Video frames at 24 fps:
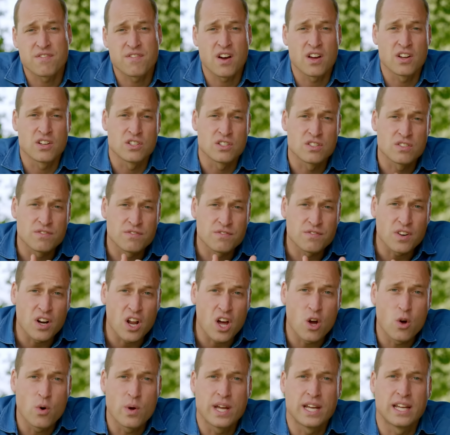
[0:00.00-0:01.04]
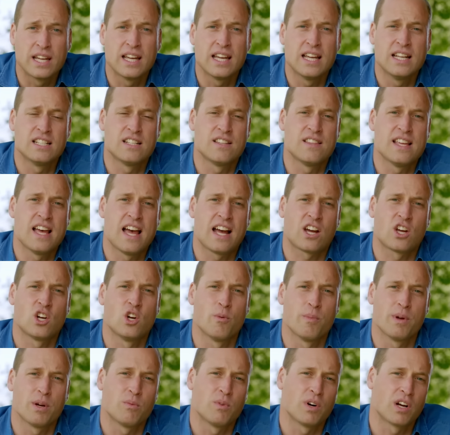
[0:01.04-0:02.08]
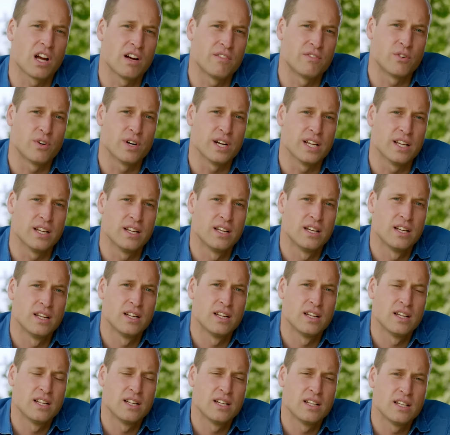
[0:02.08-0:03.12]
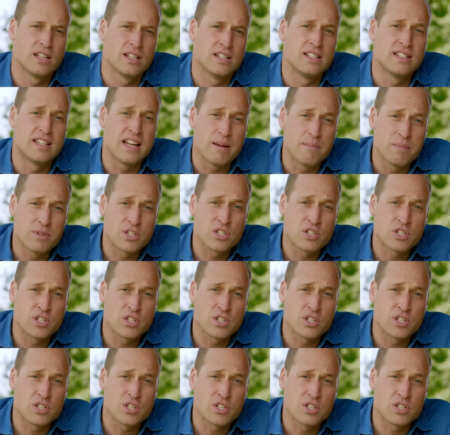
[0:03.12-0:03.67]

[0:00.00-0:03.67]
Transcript: Despite his efforts as a royal son, William still had to